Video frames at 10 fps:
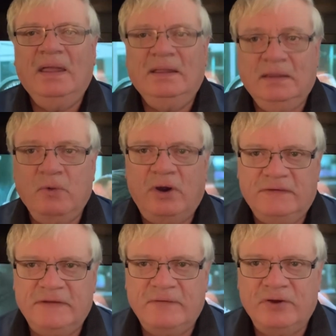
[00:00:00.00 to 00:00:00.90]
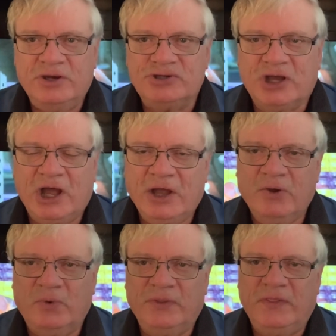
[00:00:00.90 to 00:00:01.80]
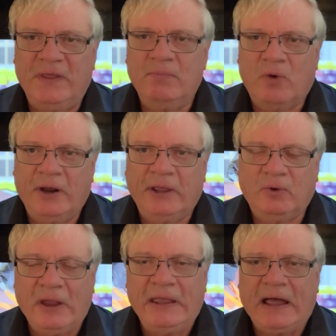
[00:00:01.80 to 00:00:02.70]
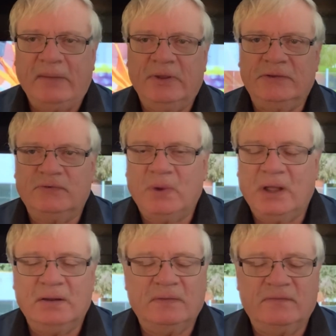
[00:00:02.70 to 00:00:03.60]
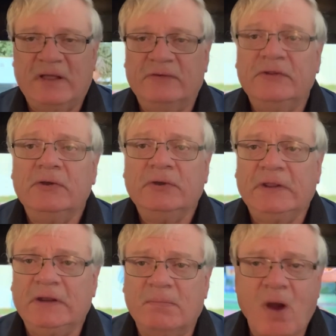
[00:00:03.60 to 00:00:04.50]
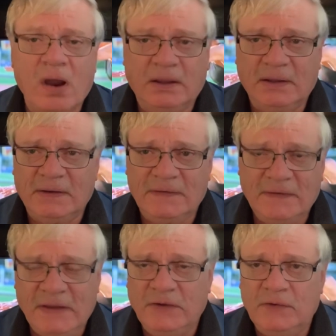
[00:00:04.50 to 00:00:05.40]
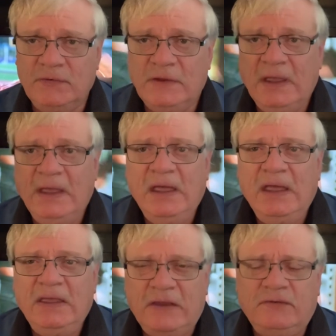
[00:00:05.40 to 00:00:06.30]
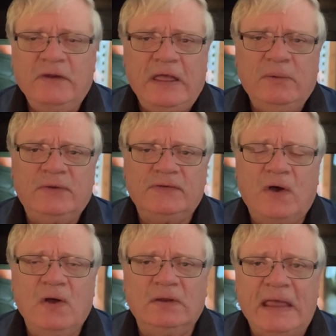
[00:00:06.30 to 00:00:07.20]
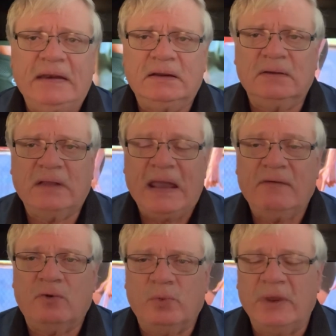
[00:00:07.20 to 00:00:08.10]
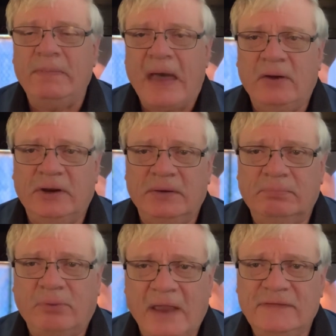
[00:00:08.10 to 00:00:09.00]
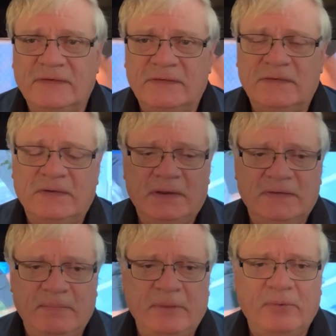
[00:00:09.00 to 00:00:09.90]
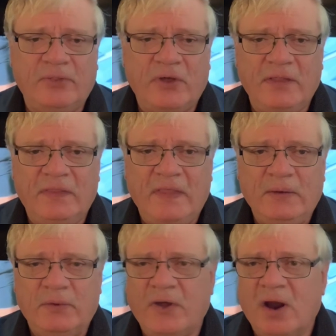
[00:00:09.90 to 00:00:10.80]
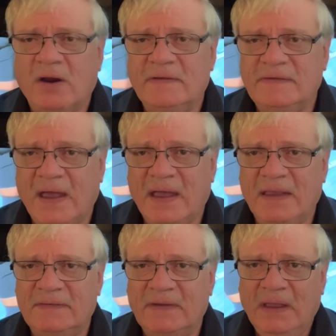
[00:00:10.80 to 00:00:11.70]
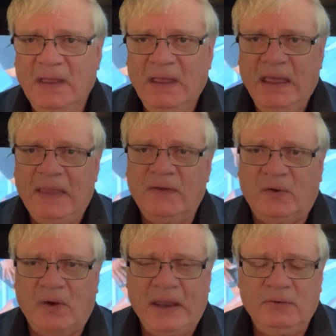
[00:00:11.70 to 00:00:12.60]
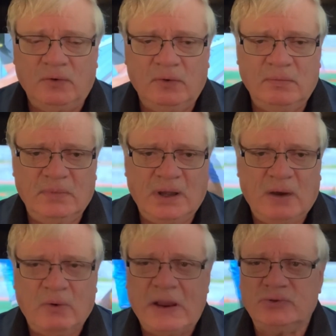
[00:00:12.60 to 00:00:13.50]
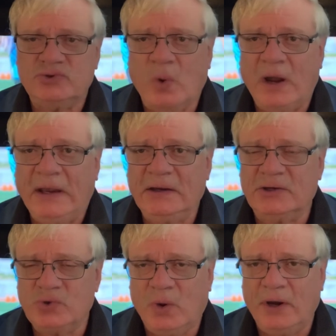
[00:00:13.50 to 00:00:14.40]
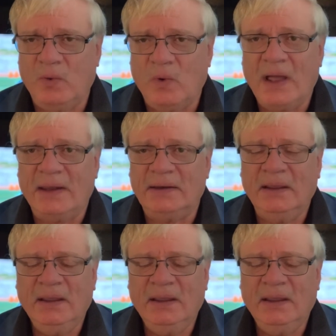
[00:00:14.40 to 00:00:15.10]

Good morning, Steve Free in Chicago with the morning grain comments. Well, volatility in the market continues. Yesterday, we saw late kind of a rebound in prices. Some people thought that with RSIs in the grain room around 20 to 21,